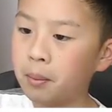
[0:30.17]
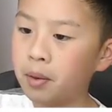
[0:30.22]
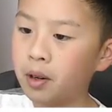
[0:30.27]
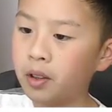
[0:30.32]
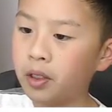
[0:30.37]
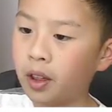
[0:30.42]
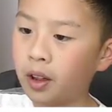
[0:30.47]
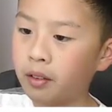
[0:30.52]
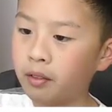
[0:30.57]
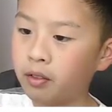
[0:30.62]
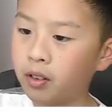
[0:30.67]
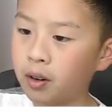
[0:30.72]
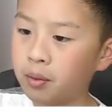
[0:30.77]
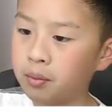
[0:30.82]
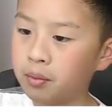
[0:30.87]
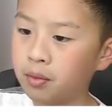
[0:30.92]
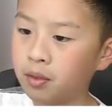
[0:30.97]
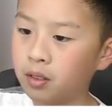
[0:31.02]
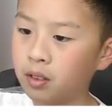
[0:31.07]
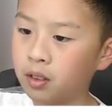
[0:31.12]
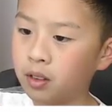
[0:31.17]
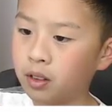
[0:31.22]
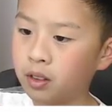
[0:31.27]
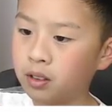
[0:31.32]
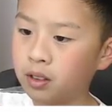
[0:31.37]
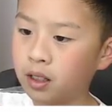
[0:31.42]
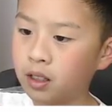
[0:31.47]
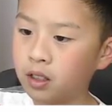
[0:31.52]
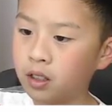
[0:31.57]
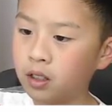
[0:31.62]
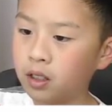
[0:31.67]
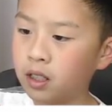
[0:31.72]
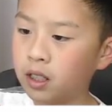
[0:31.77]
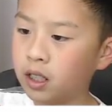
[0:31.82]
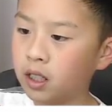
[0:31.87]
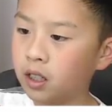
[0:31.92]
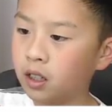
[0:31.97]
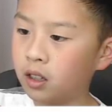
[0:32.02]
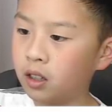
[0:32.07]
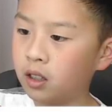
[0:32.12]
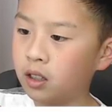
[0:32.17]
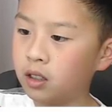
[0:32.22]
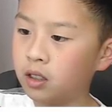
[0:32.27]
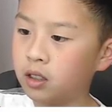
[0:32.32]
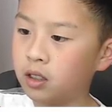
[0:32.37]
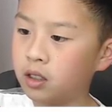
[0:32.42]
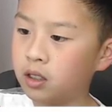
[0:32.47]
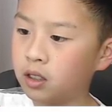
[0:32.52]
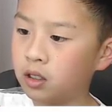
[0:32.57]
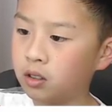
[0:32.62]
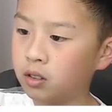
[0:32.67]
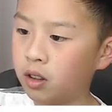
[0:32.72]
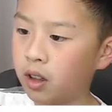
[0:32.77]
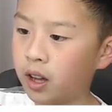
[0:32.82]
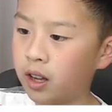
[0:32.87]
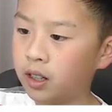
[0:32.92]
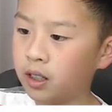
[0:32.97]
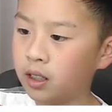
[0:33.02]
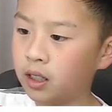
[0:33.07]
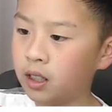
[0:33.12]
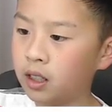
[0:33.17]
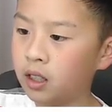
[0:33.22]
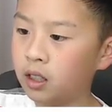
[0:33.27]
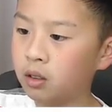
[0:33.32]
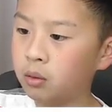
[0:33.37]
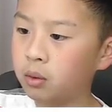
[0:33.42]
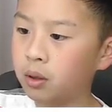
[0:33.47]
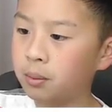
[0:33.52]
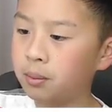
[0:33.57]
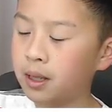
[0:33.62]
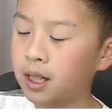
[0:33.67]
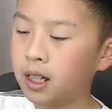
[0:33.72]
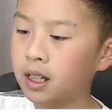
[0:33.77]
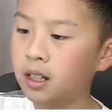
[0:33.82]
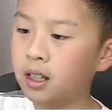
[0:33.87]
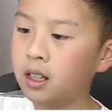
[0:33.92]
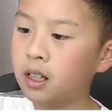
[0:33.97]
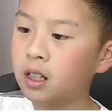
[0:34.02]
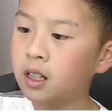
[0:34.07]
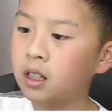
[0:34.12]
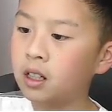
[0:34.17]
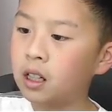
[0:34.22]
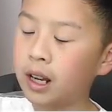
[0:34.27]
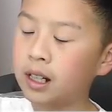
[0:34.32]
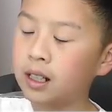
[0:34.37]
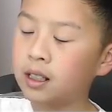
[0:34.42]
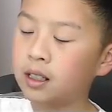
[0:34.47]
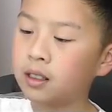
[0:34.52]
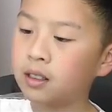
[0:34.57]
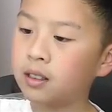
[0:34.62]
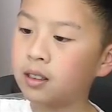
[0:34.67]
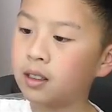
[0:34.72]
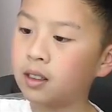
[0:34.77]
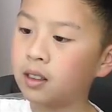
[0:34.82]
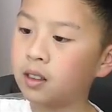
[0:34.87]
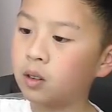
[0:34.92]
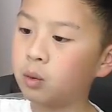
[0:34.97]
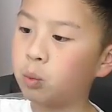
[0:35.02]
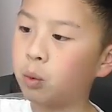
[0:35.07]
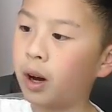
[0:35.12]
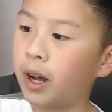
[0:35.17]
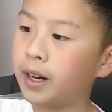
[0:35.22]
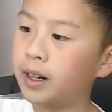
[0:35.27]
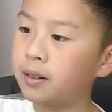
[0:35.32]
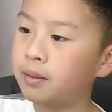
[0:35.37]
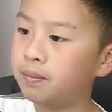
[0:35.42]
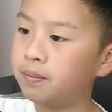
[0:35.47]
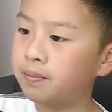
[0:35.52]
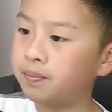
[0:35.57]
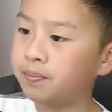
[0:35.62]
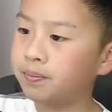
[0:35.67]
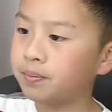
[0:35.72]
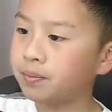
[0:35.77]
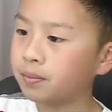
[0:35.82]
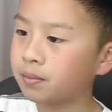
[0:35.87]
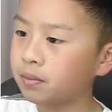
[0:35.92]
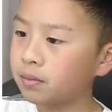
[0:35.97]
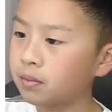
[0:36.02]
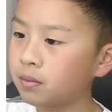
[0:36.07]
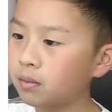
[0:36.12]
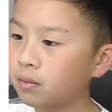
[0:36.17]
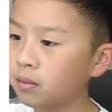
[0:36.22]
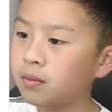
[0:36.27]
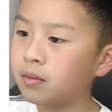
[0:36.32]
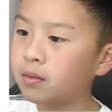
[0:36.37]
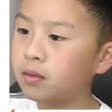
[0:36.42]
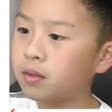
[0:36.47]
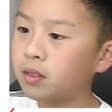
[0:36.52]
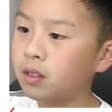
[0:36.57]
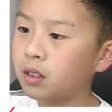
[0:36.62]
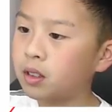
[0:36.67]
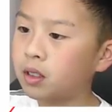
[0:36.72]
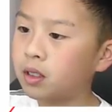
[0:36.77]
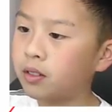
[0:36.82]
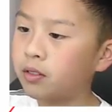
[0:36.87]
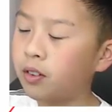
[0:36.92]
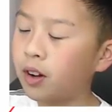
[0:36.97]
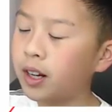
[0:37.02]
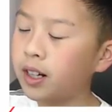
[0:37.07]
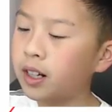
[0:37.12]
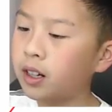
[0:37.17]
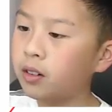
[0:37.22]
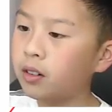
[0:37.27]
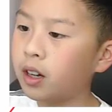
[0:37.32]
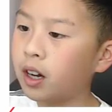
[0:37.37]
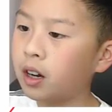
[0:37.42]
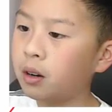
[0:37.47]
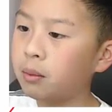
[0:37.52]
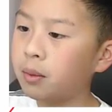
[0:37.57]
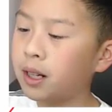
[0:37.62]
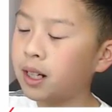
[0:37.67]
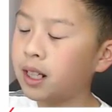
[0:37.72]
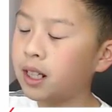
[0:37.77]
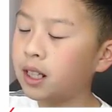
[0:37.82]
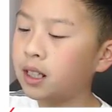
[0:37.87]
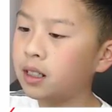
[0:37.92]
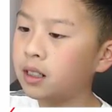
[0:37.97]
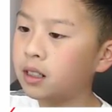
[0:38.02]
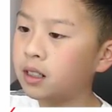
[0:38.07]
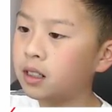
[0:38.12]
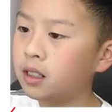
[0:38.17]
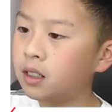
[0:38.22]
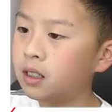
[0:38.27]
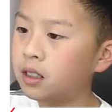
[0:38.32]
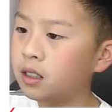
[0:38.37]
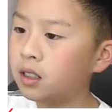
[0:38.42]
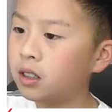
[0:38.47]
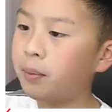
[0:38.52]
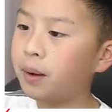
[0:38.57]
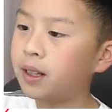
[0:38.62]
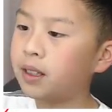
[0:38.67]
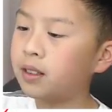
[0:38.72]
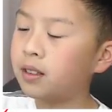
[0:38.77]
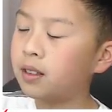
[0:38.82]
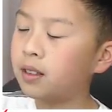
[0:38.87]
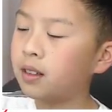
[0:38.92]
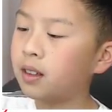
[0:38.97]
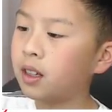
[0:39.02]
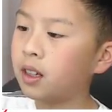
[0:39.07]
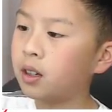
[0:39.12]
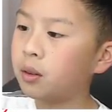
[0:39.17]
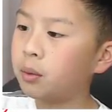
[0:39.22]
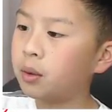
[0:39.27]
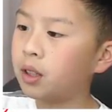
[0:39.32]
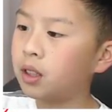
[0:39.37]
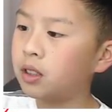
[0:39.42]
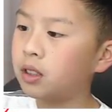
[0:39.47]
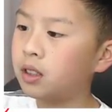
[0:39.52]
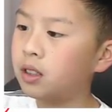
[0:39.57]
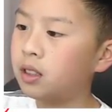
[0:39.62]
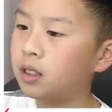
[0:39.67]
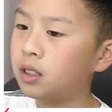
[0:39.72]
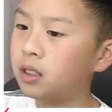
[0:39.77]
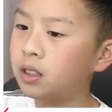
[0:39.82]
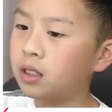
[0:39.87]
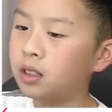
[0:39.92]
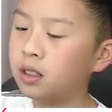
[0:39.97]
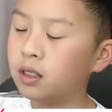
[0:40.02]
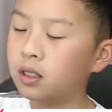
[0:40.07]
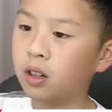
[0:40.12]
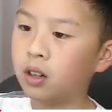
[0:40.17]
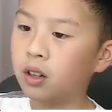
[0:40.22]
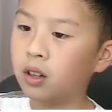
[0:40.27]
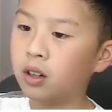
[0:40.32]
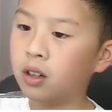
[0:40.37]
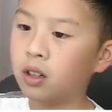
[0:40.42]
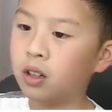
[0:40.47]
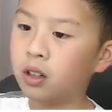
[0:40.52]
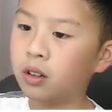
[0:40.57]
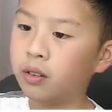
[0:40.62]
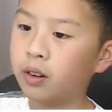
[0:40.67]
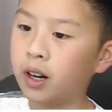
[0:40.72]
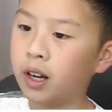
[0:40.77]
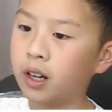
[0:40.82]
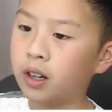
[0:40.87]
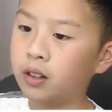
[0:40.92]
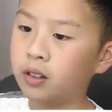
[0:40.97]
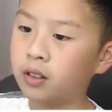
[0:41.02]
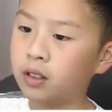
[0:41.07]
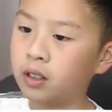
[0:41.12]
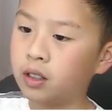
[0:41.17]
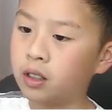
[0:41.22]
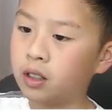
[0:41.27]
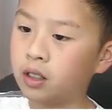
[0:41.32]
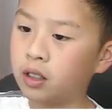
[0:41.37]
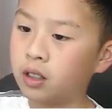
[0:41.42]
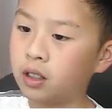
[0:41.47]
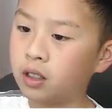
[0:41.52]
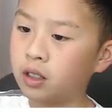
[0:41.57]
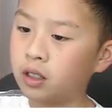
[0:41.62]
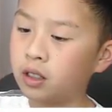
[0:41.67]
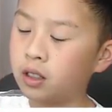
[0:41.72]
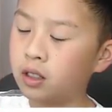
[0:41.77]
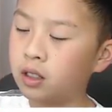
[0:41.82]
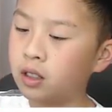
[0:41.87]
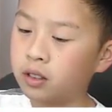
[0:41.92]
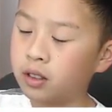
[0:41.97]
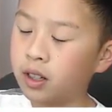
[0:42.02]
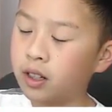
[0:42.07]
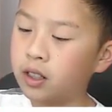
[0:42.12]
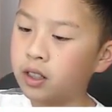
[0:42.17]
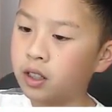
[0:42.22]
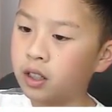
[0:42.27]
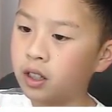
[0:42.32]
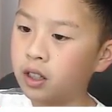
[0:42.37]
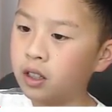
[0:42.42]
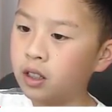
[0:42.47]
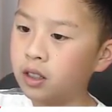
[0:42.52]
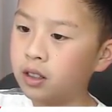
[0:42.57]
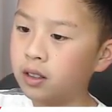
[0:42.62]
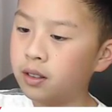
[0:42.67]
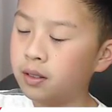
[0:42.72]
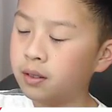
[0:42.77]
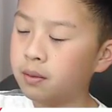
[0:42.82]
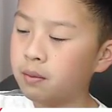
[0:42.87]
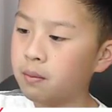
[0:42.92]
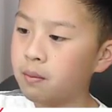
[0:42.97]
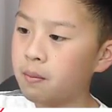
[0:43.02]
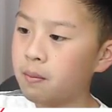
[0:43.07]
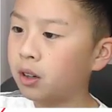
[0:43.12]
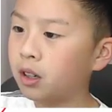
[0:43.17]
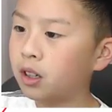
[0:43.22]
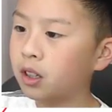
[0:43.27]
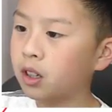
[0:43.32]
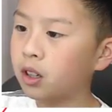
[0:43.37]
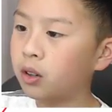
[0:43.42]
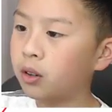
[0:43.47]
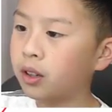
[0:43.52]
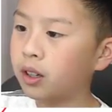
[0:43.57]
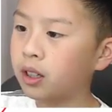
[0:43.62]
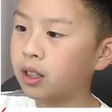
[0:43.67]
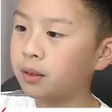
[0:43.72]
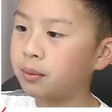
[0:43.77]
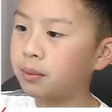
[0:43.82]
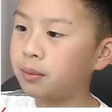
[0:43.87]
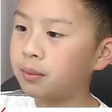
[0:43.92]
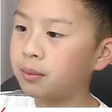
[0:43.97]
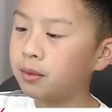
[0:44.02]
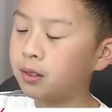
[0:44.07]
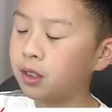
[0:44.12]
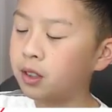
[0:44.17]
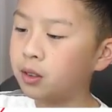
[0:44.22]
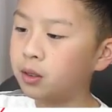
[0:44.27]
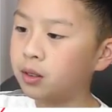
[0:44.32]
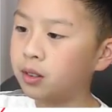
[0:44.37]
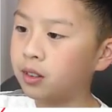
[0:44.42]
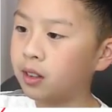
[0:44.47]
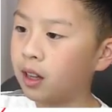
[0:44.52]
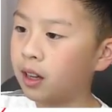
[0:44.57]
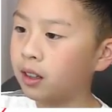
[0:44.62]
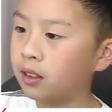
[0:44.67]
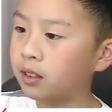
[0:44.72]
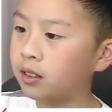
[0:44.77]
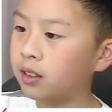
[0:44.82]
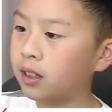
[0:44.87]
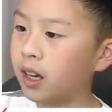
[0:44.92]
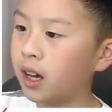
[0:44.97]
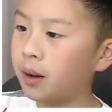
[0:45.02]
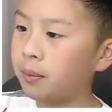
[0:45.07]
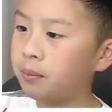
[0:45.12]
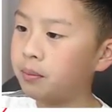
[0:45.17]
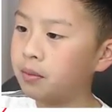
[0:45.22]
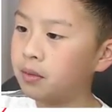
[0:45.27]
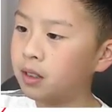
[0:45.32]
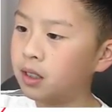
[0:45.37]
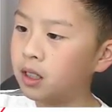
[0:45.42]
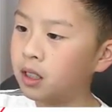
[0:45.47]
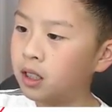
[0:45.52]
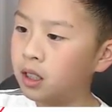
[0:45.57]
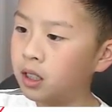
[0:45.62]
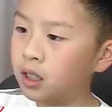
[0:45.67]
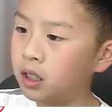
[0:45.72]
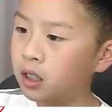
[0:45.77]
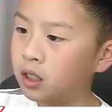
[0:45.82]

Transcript: Remember that from the center here to the end here would be, the radius is 1. To find out how many orbits it will do around the center, we're going to use the LCM.